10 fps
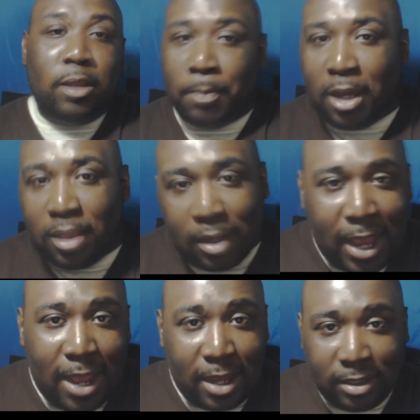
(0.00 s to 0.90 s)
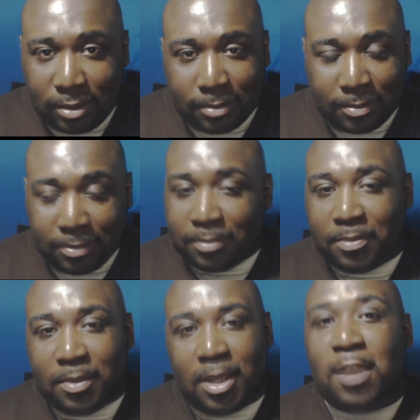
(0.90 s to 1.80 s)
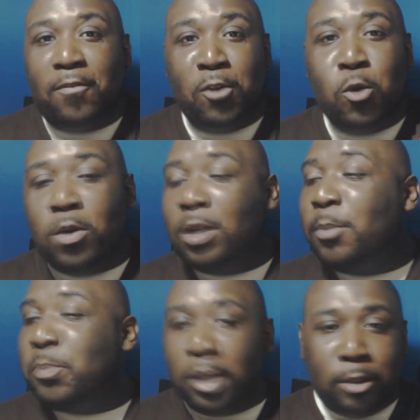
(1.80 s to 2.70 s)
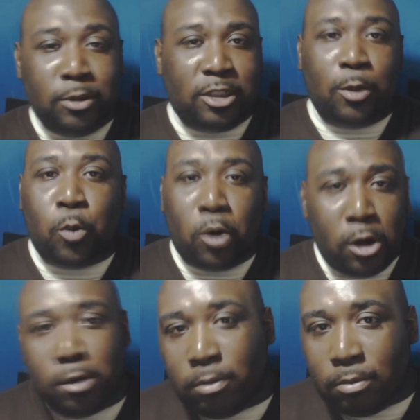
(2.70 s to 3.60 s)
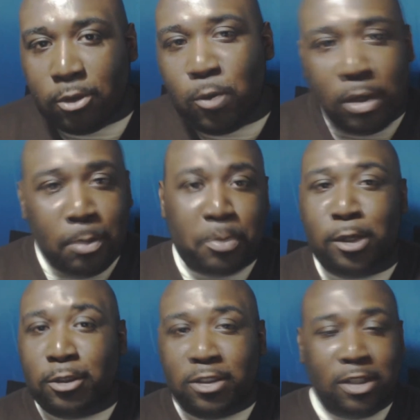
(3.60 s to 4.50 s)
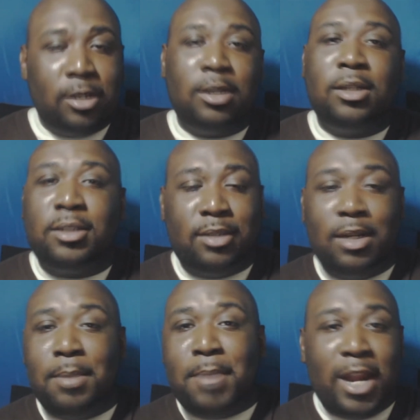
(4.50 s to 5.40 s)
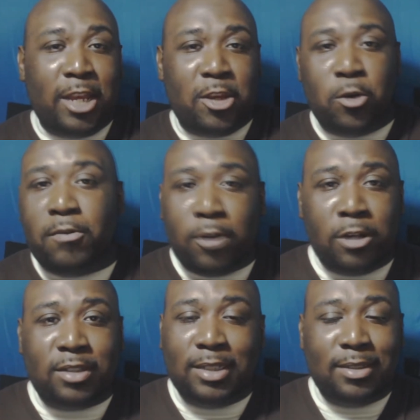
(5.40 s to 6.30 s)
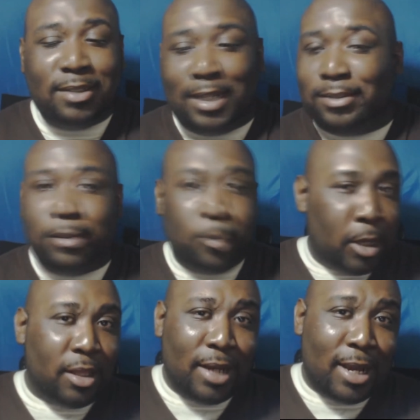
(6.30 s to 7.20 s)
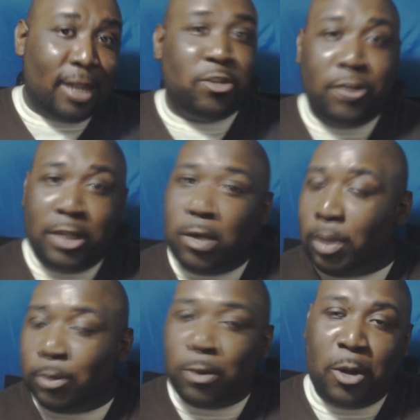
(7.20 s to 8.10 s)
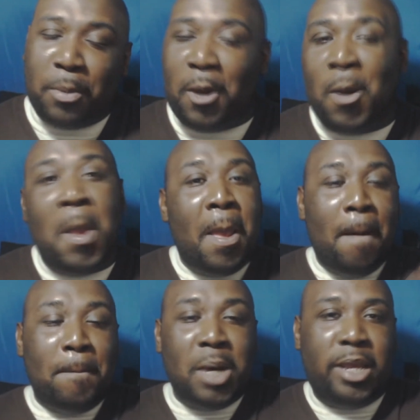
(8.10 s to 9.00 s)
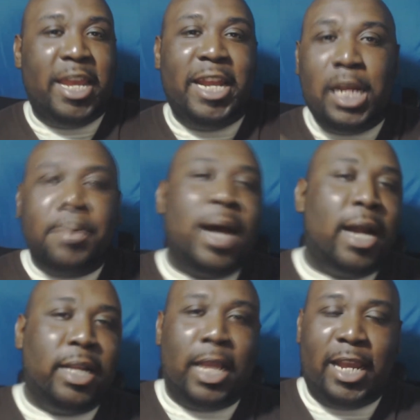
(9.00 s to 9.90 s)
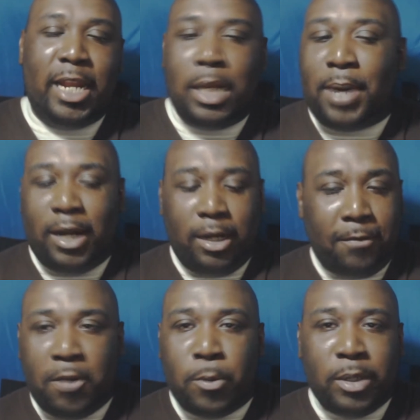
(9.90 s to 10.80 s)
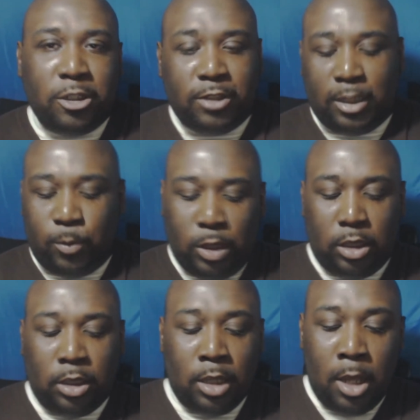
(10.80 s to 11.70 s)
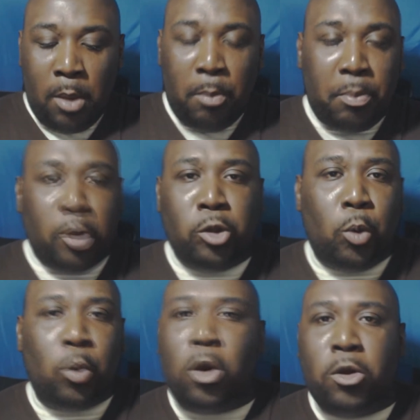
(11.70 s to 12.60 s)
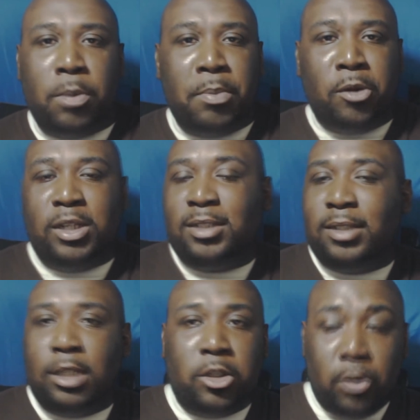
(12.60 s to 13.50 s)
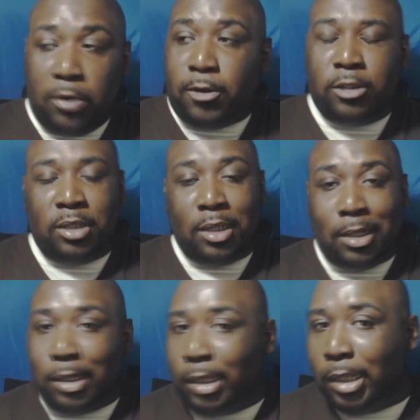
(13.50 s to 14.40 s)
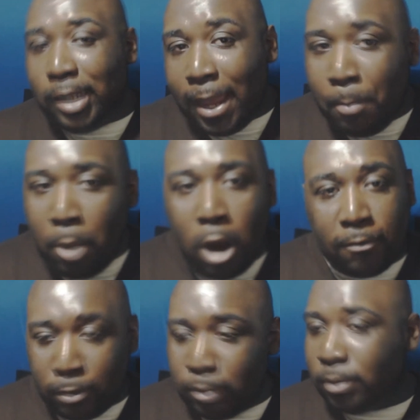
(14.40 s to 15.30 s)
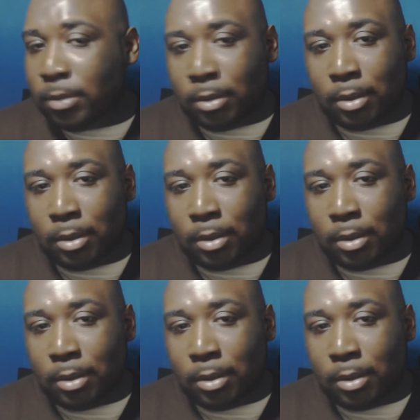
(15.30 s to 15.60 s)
Them other guys, if you want to build your world, you want to build your cinematic universe, and this is not to them other guys, you already know what I'm talking about, but anybody in the film industry that want to build a world and build an extended universe, look at Marvel,